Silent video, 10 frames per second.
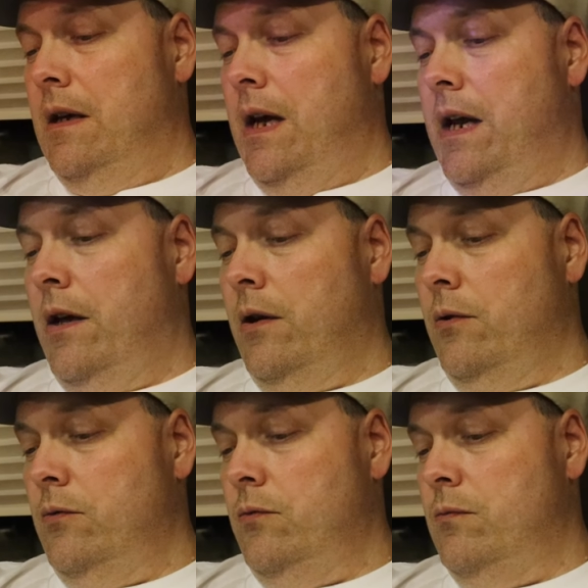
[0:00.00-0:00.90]
at
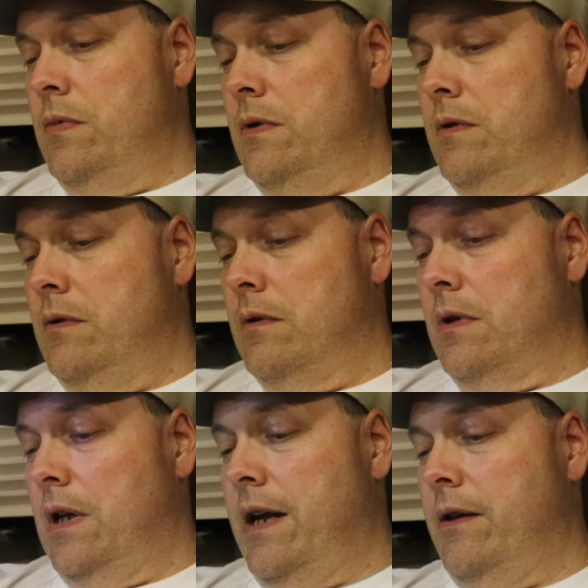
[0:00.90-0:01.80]
home,
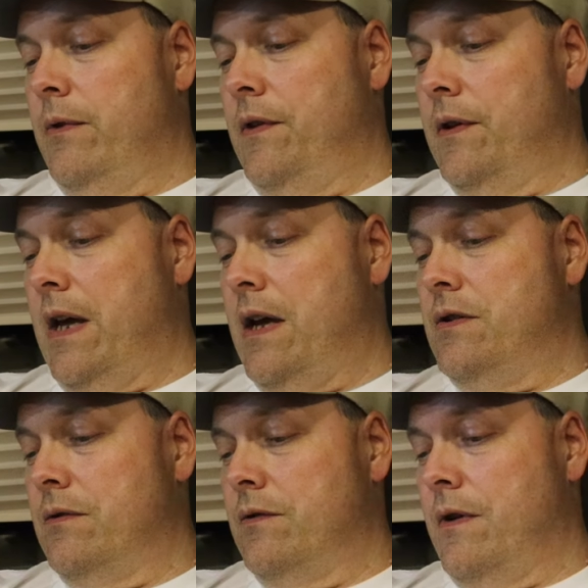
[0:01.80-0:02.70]
cloudy with
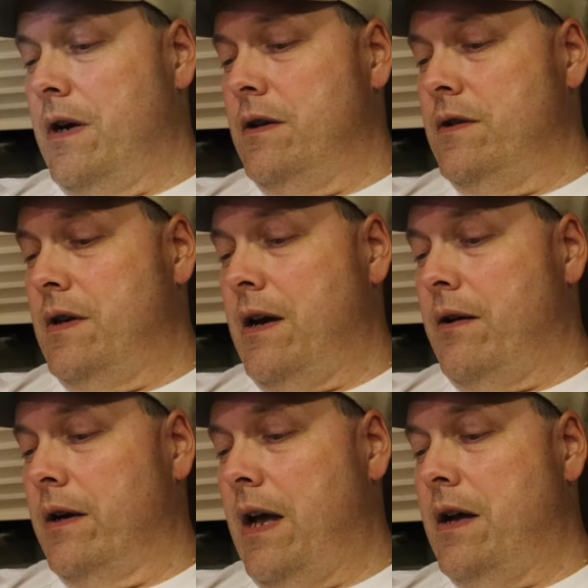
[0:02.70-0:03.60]
occasional rain and
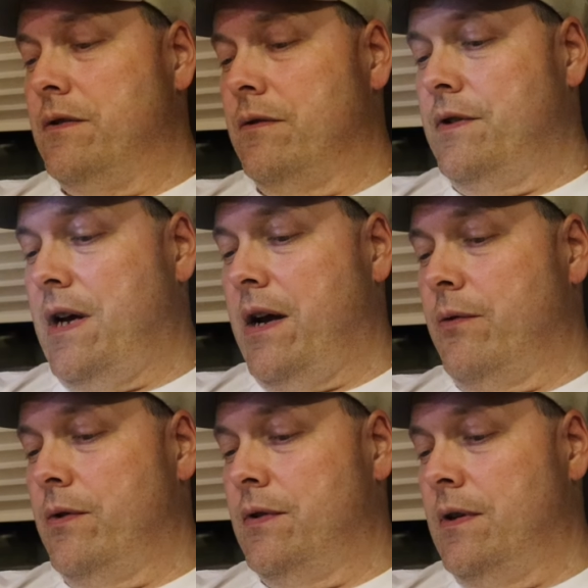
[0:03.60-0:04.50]
shower, occasional
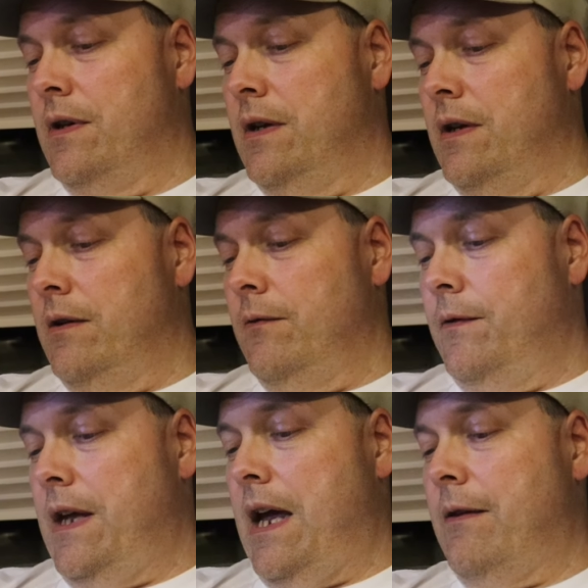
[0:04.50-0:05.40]
showers
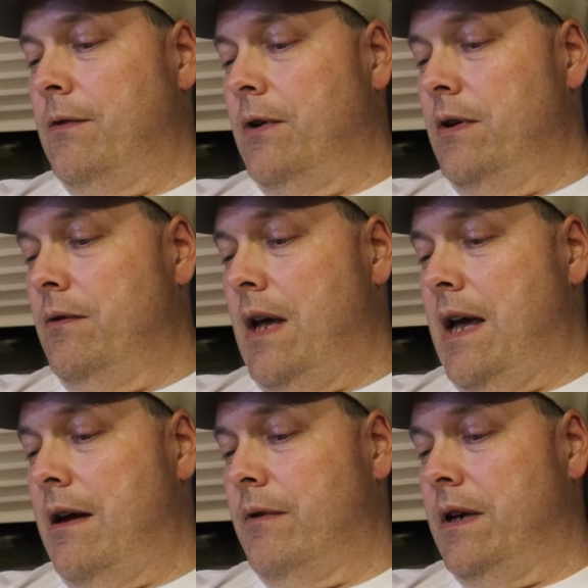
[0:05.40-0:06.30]
for the afternoon,
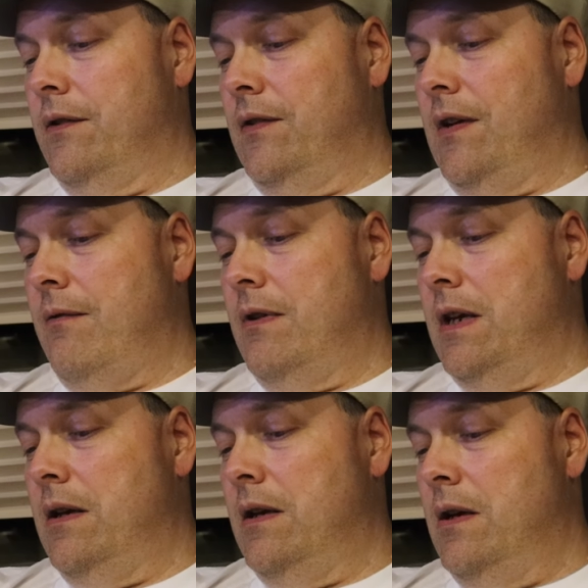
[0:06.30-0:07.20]
high around
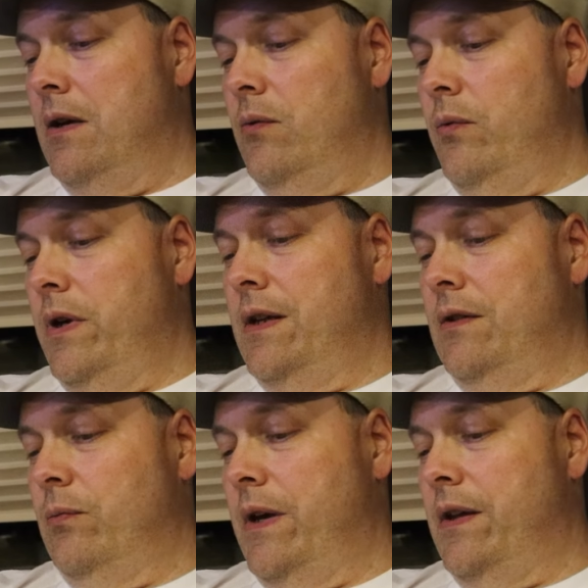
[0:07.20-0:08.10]
seventy,
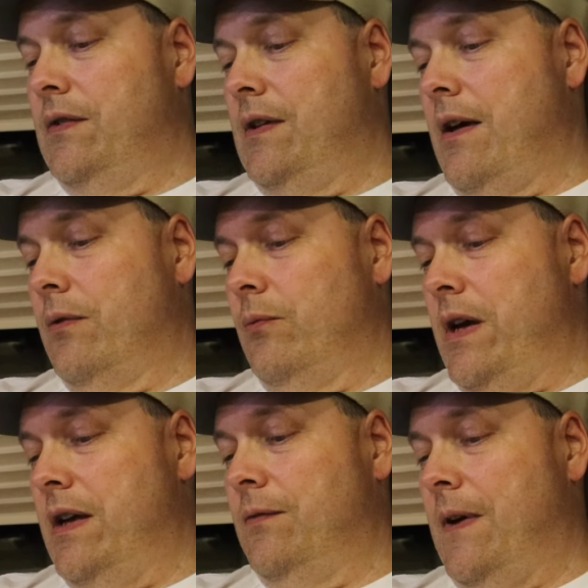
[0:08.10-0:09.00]
winds west
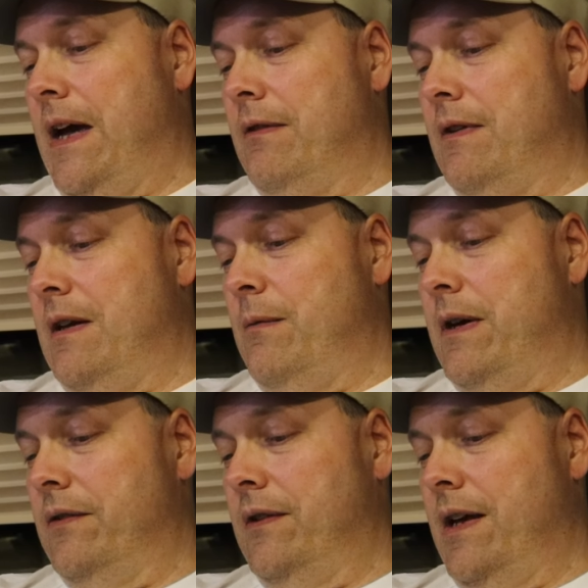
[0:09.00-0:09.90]
southwest five to ten
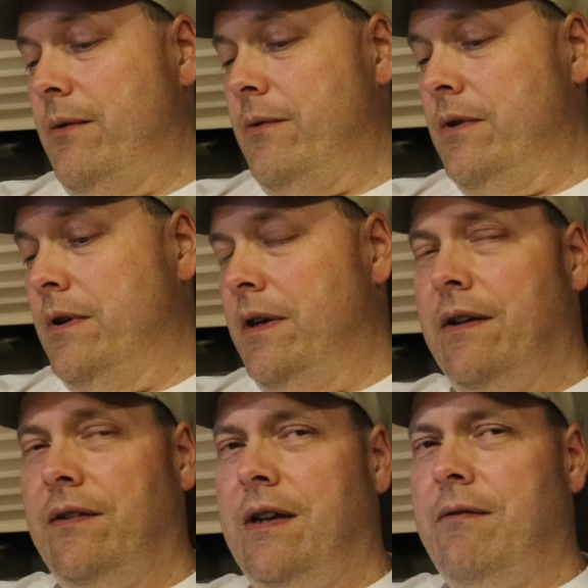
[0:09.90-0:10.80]
miles an hour.
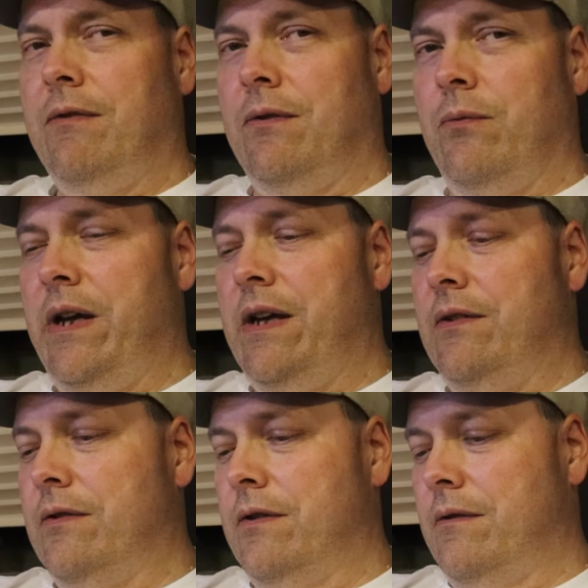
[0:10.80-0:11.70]
So even their
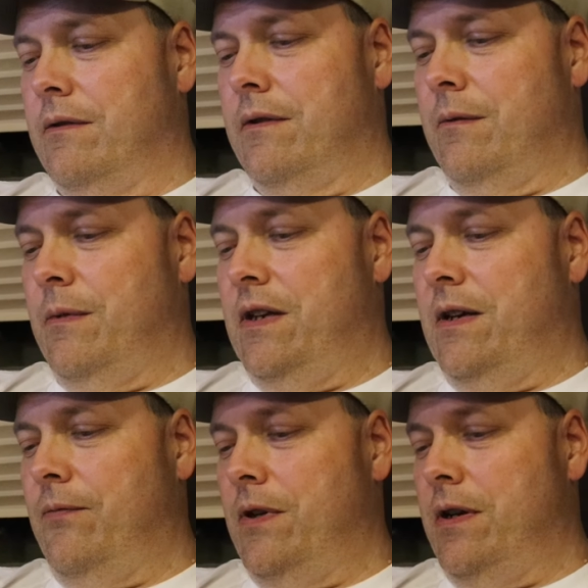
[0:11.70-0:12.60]
winds are going to be
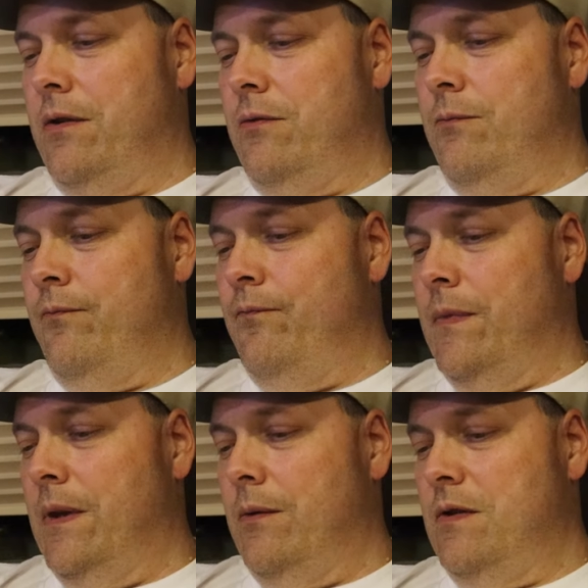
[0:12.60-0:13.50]
different at home,
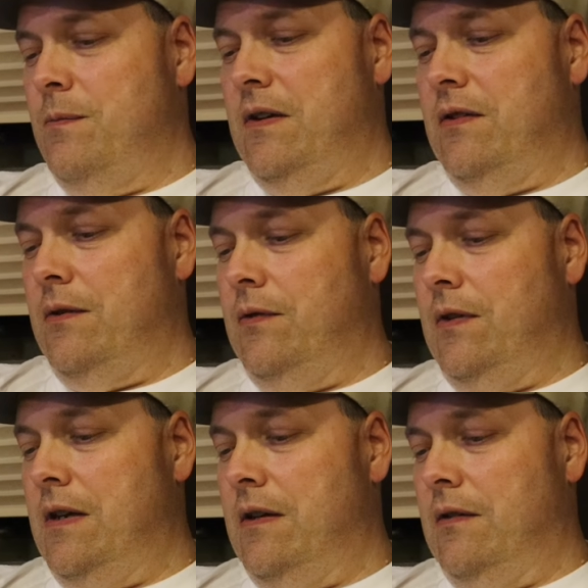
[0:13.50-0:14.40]
which makes no
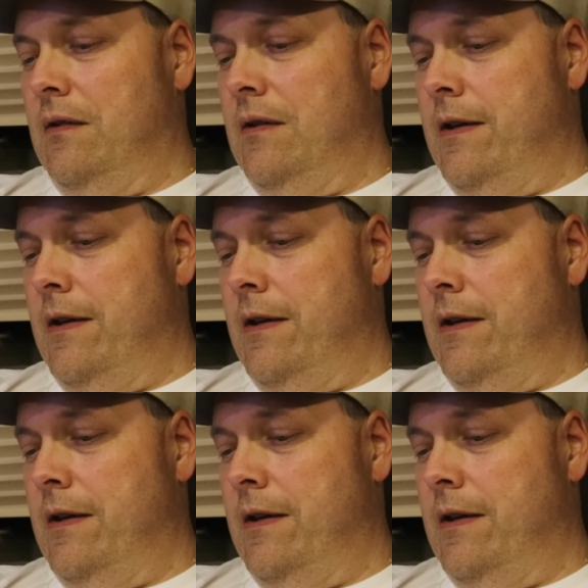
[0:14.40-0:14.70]
sense.